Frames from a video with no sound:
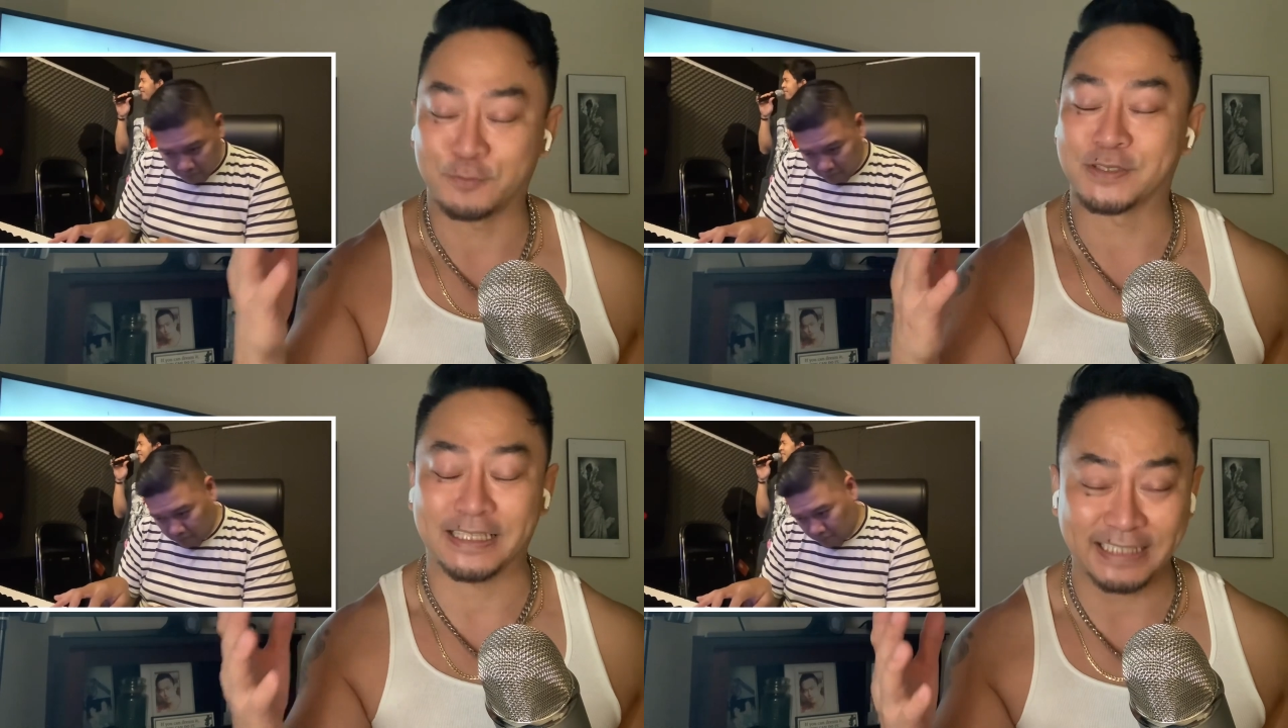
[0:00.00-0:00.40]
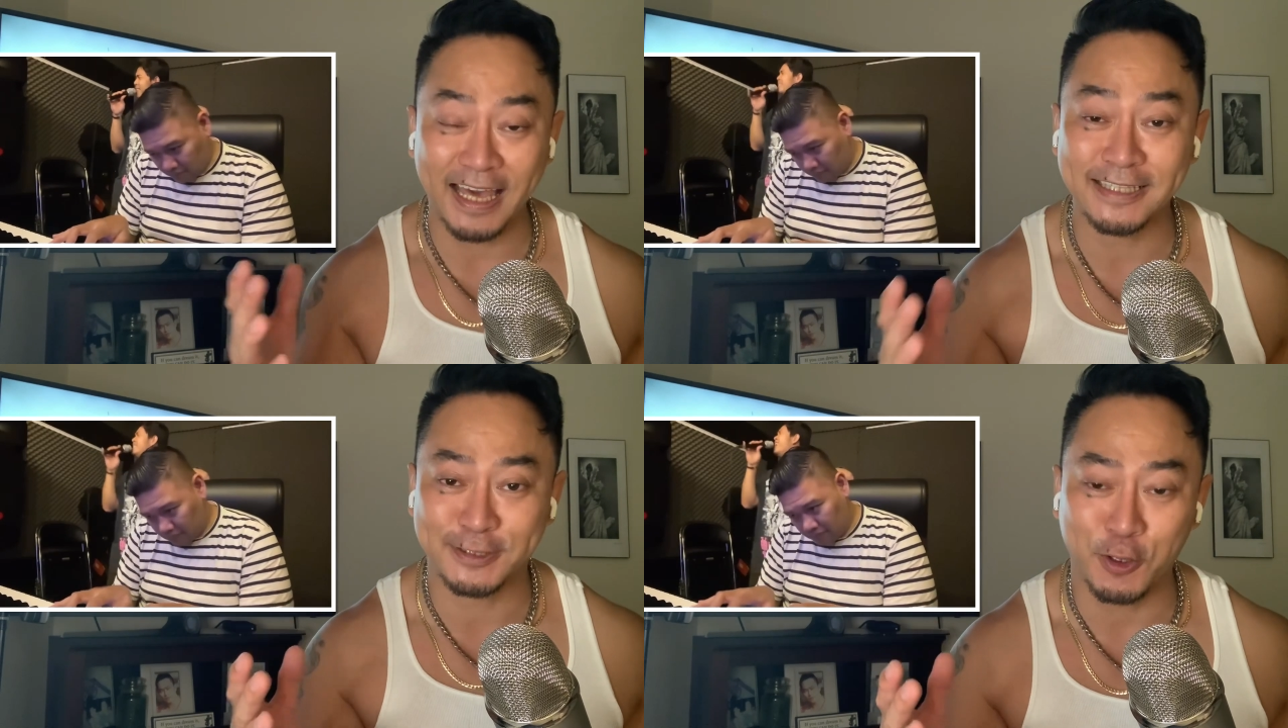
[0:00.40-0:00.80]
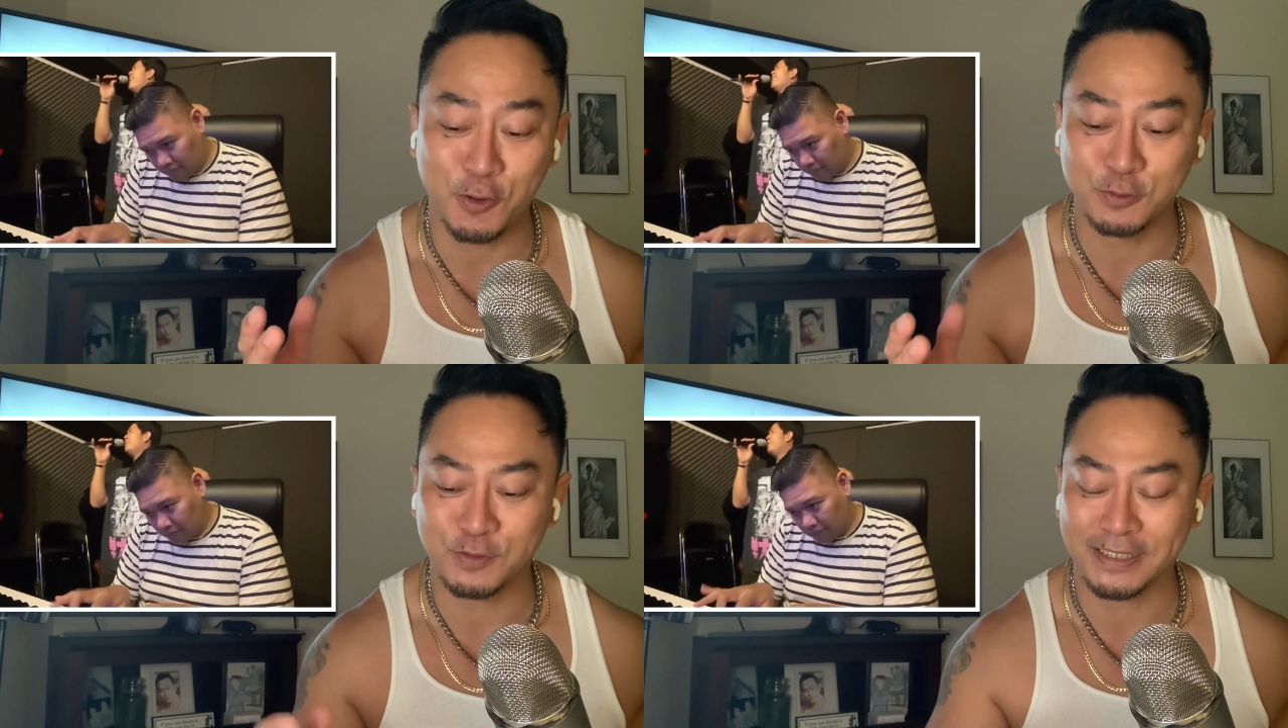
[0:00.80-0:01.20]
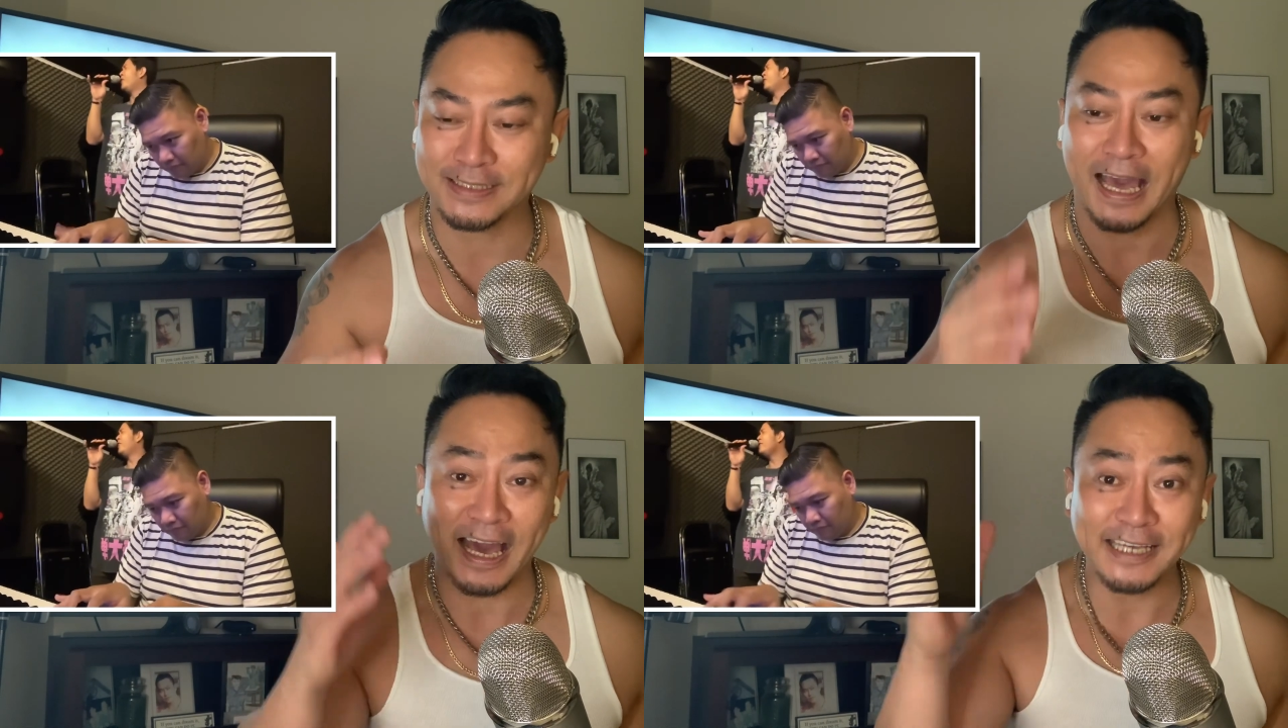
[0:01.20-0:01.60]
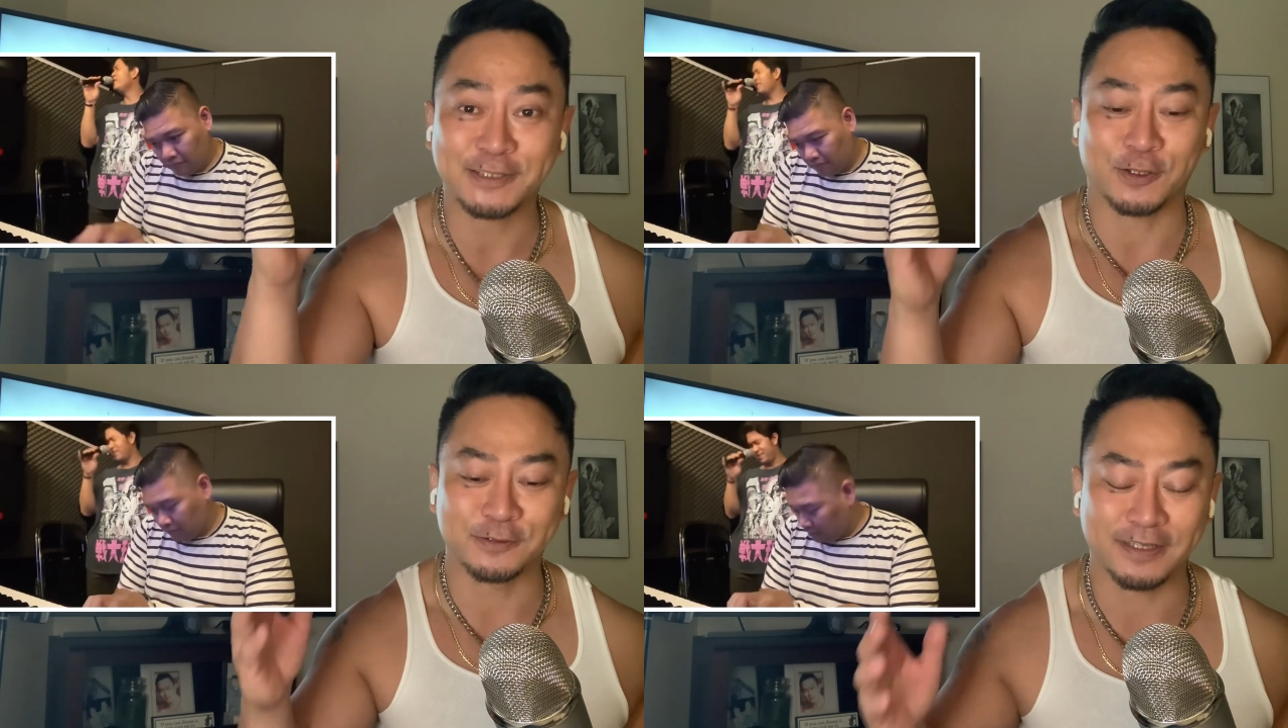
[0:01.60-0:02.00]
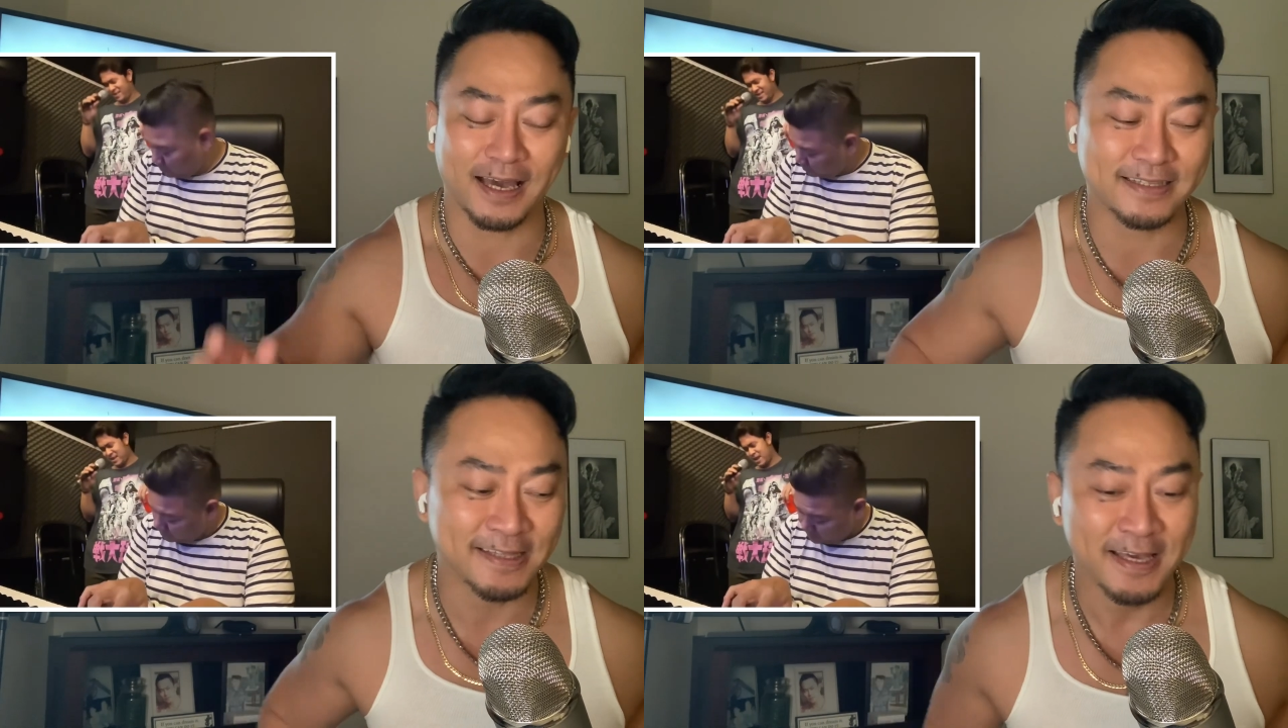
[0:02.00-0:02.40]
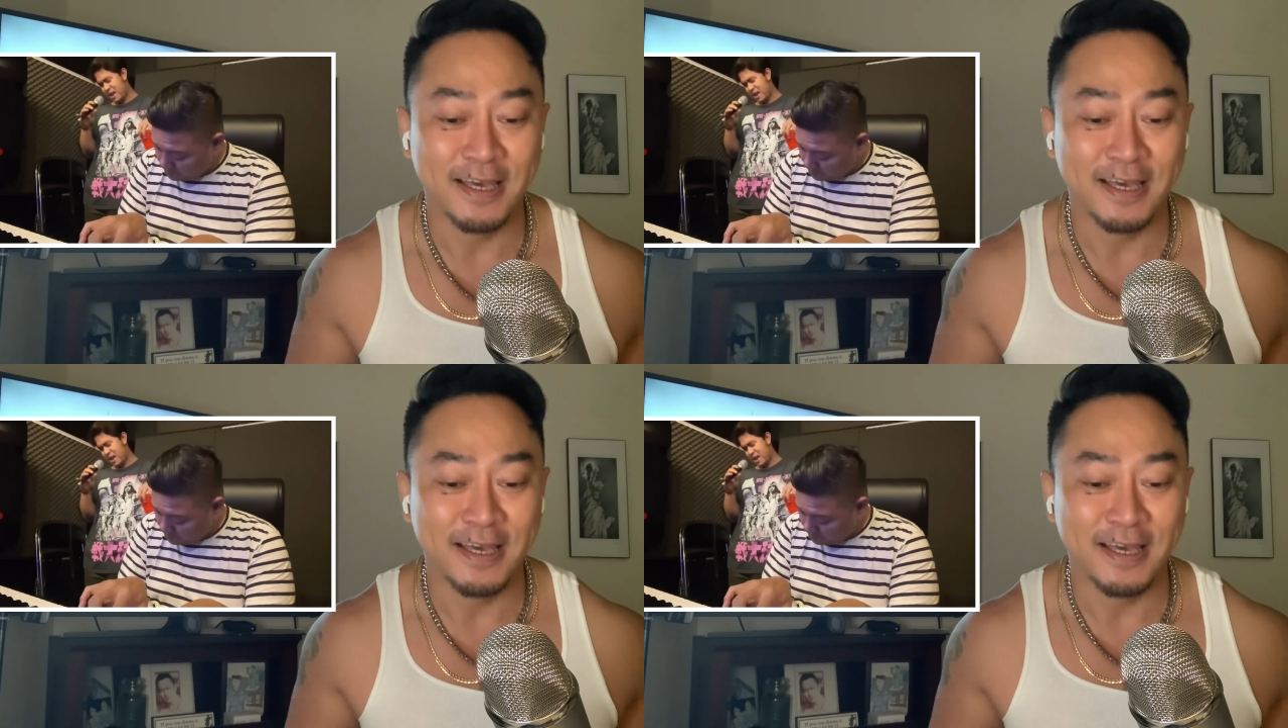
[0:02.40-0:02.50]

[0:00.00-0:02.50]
with that head tone, with that high tone, guys.